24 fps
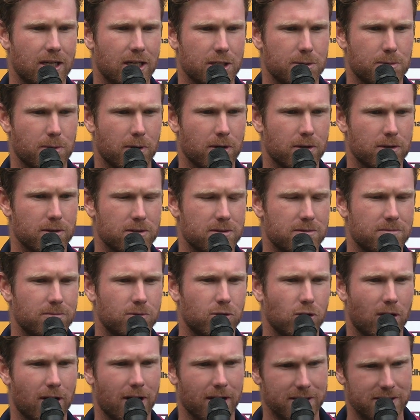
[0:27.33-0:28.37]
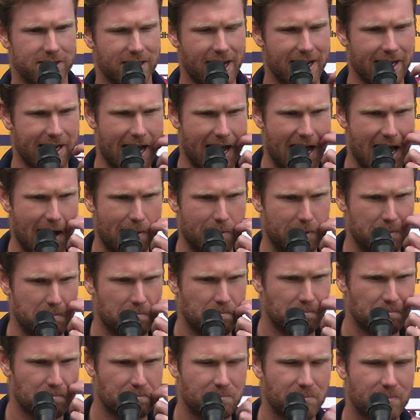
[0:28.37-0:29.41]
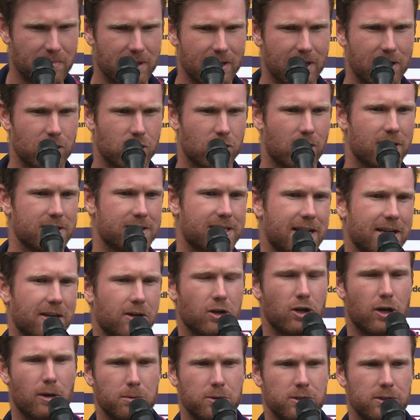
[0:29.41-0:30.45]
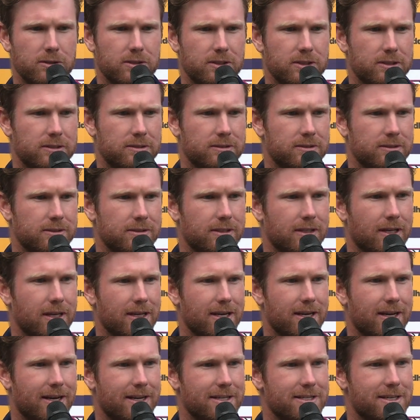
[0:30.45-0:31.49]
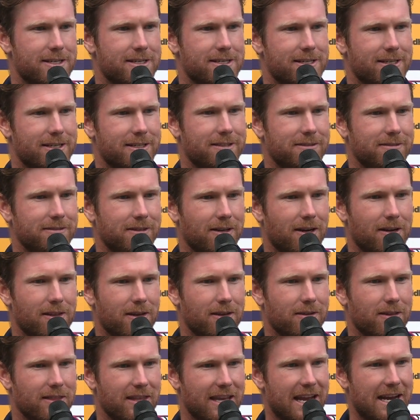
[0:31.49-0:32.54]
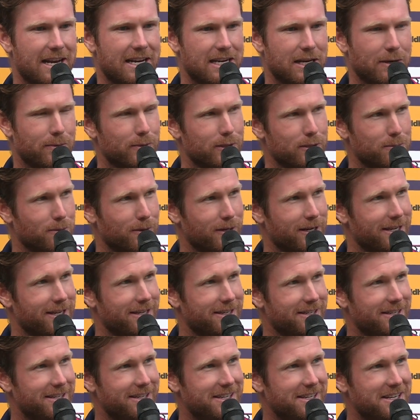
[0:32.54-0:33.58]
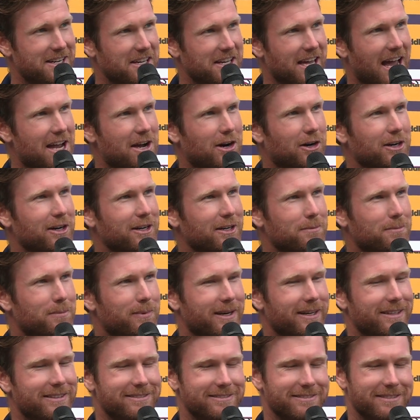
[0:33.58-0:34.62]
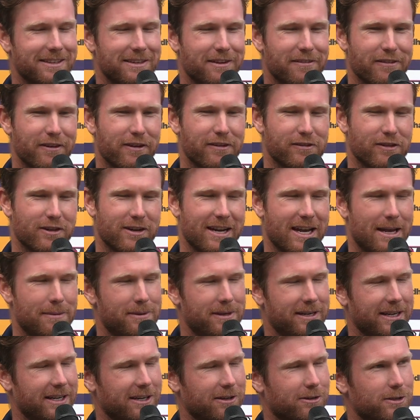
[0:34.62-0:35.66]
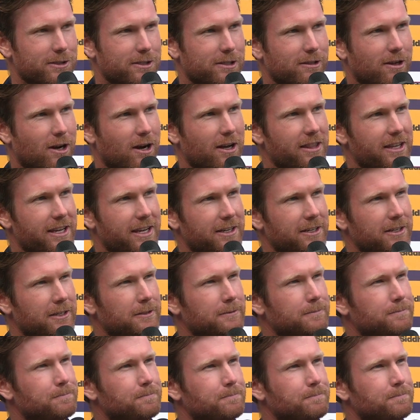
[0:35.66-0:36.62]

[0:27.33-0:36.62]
I suppose, try and stay calm and try and take good options, and as I said, the ending was pretty chaotic, but very, very happy to get across the line in the end.